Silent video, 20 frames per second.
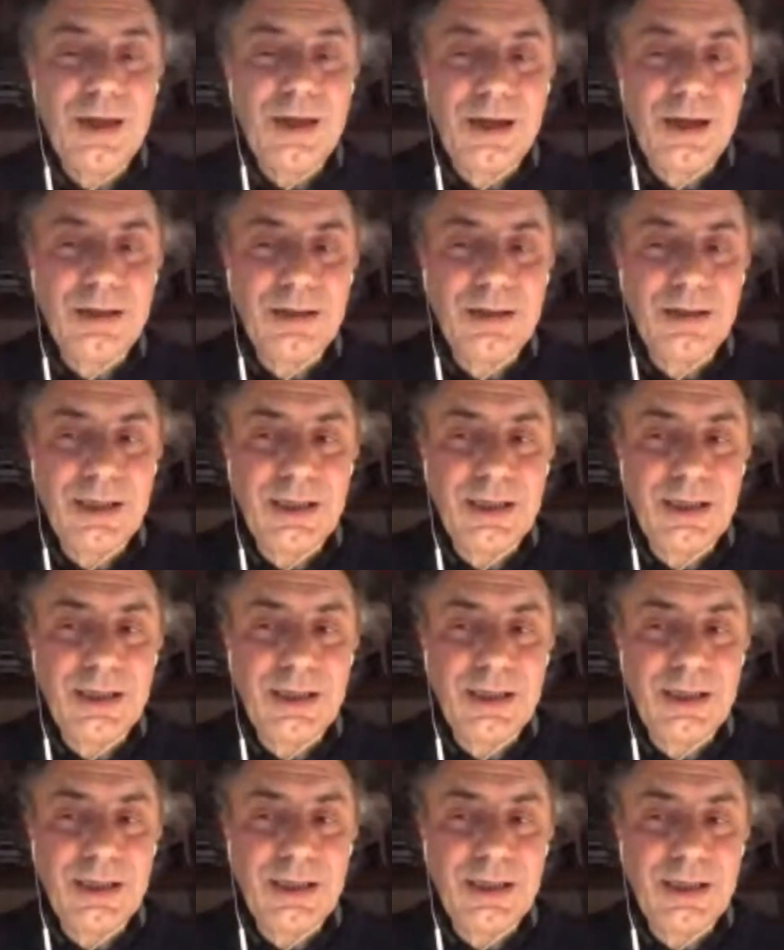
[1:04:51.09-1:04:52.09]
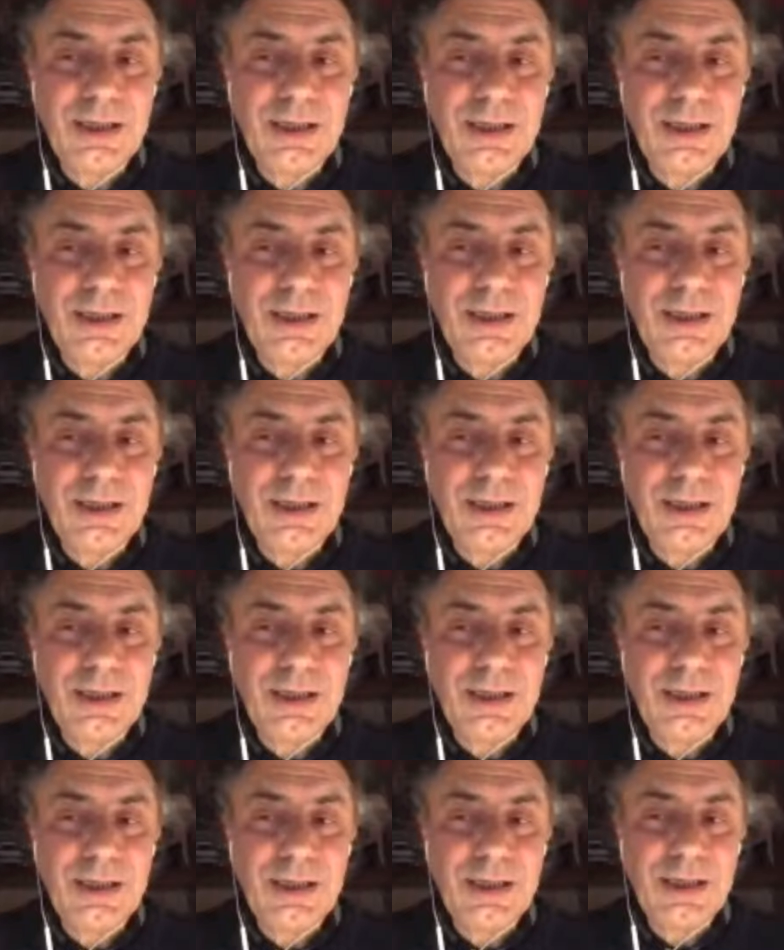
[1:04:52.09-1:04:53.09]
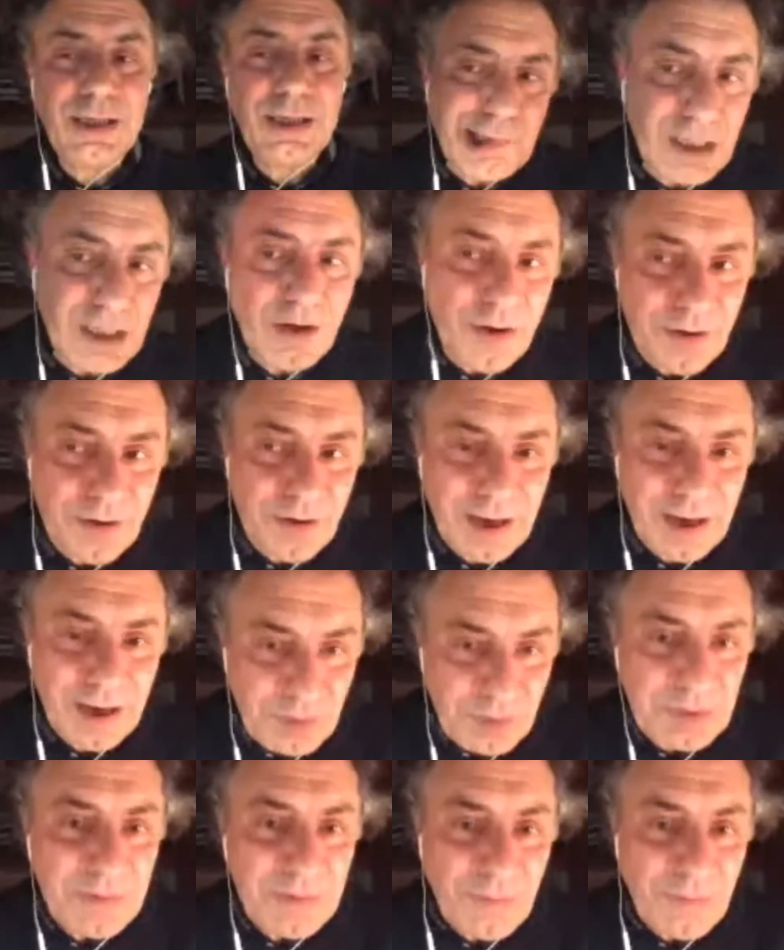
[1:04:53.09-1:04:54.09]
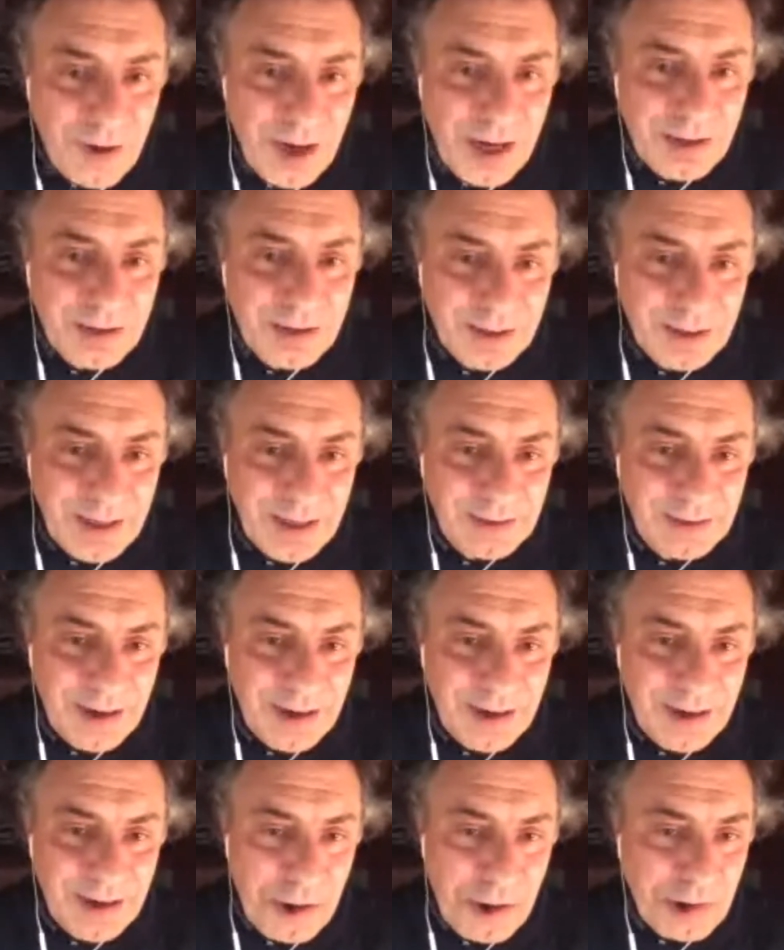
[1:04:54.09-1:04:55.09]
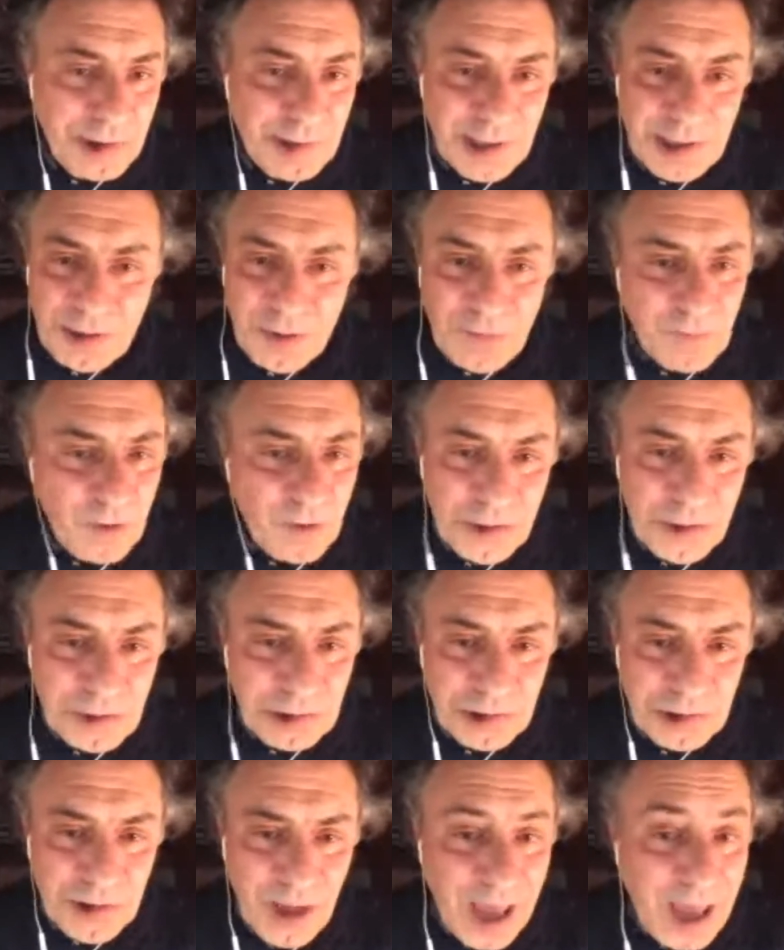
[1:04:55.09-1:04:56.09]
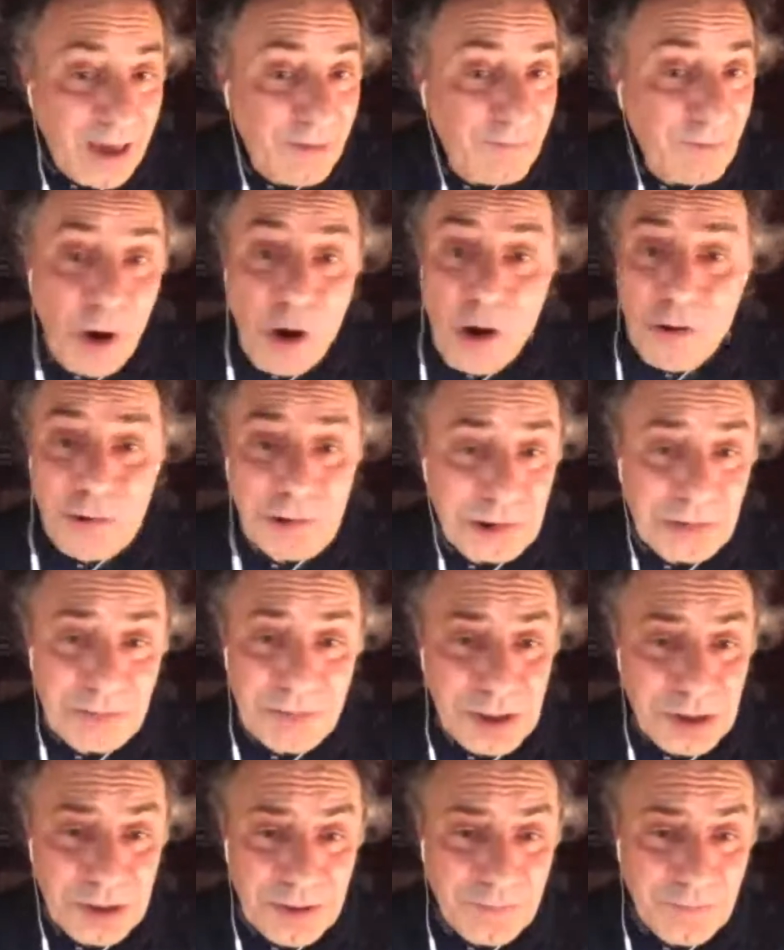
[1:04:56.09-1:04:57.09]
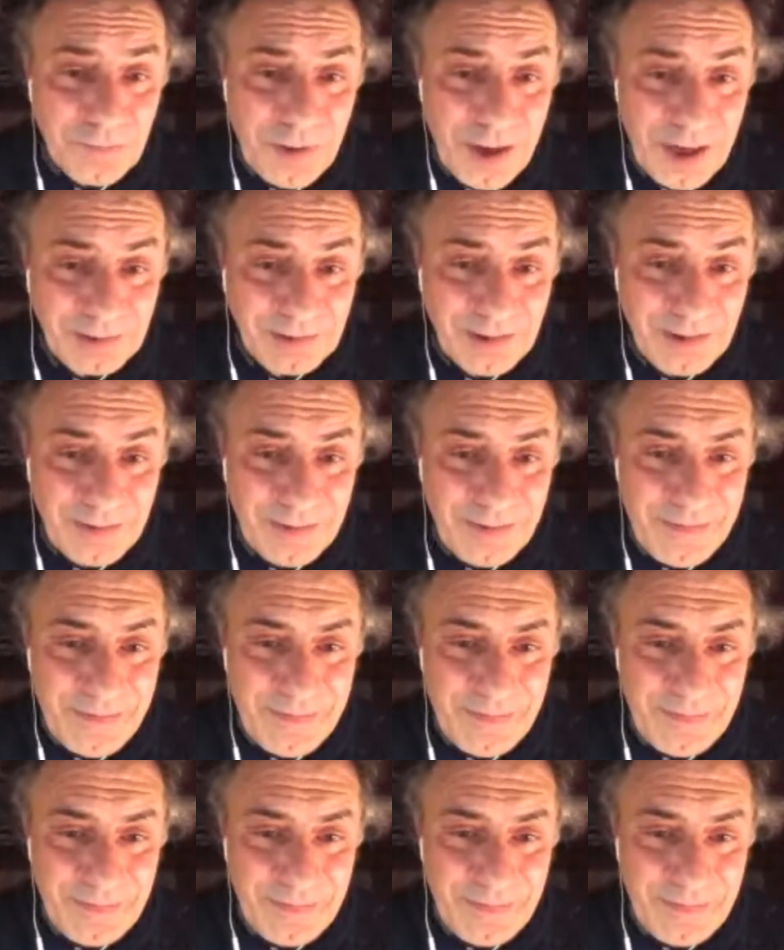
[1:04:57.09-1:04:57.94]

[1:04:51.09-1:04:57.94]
And it's like me asking her, can we be friends again? And she says, of course, I have always been your friend.